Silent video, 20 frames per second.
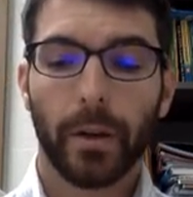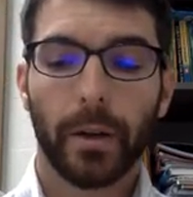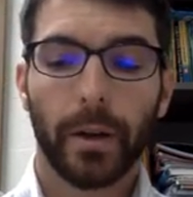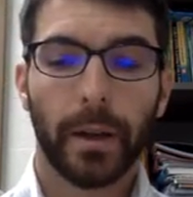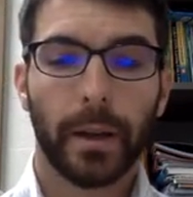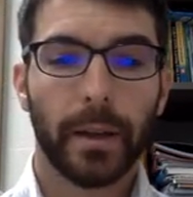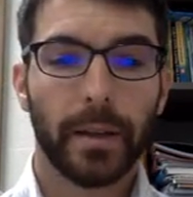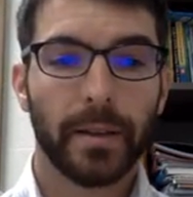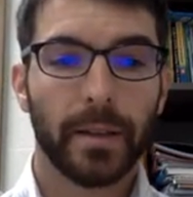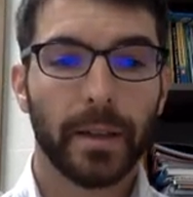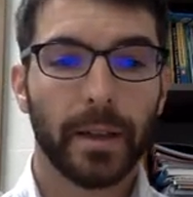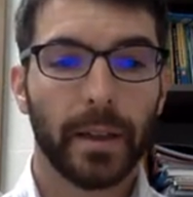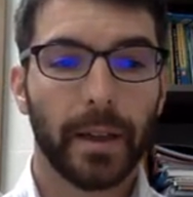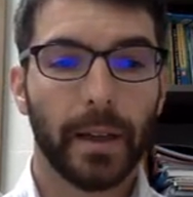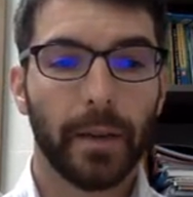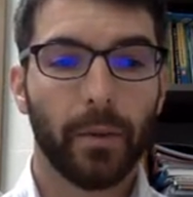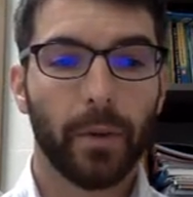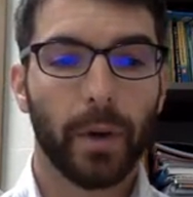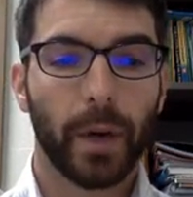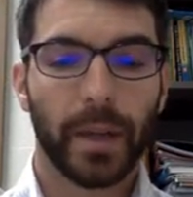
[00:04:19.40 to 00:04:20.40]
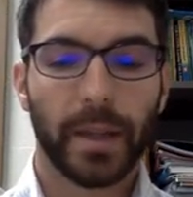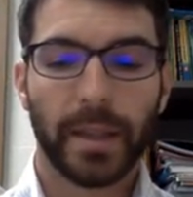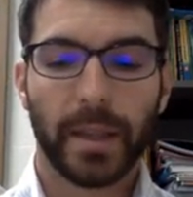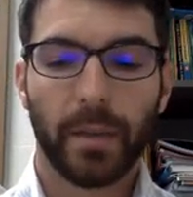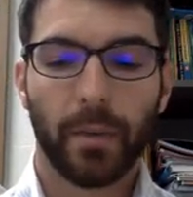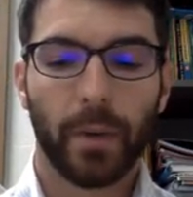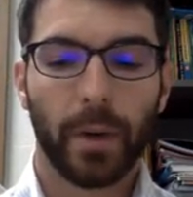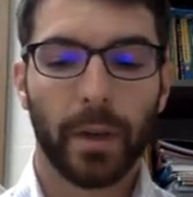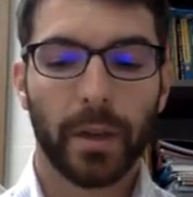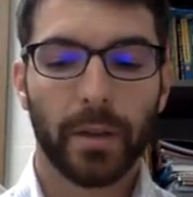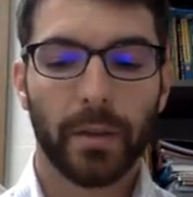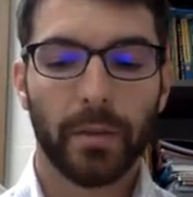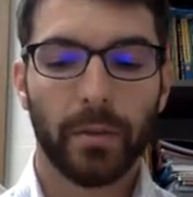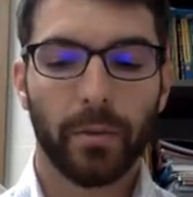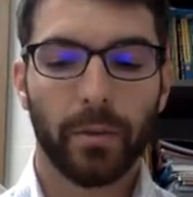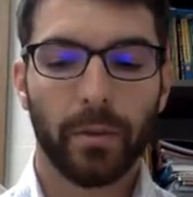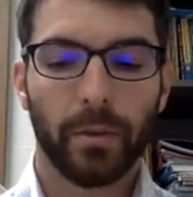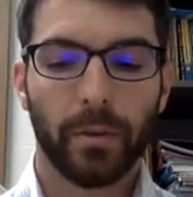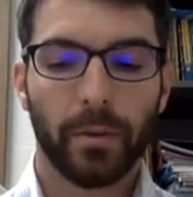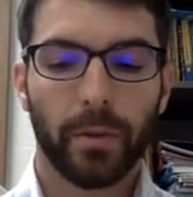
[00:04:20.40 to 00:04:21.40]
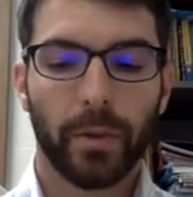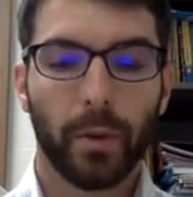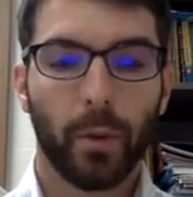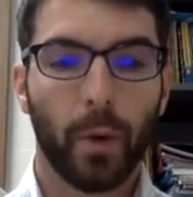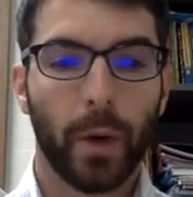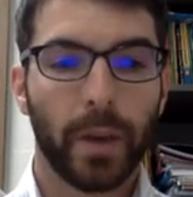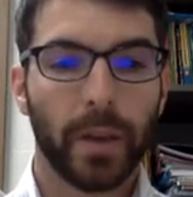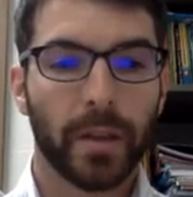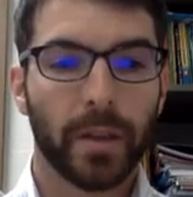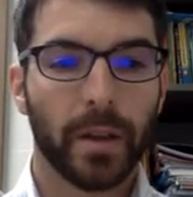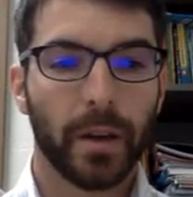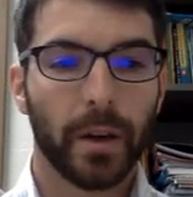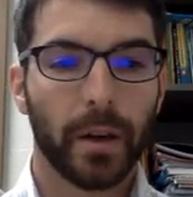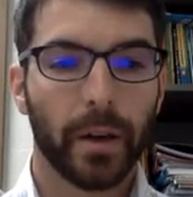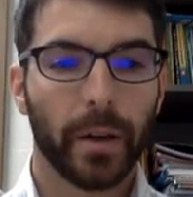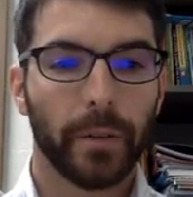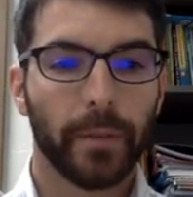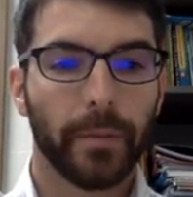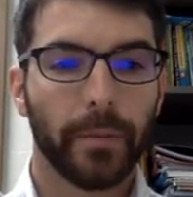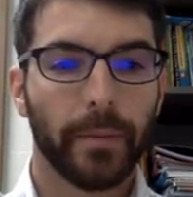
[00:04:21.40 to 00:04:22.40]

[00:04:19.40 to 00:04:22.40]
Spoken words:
And let's look at what I said with the when starter.